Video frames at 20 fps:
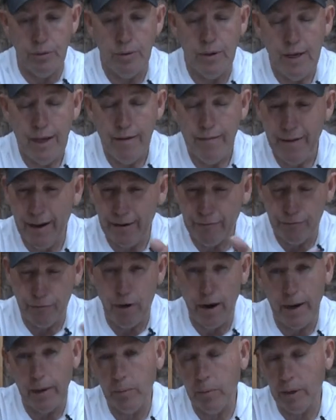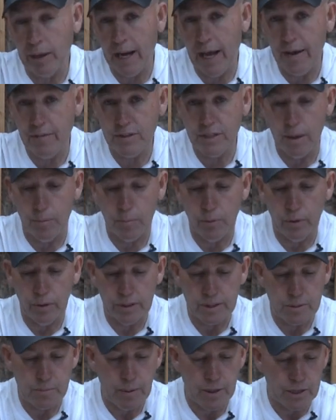In fact, Friday we're going to have something
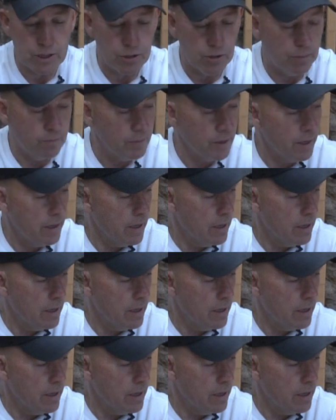really special.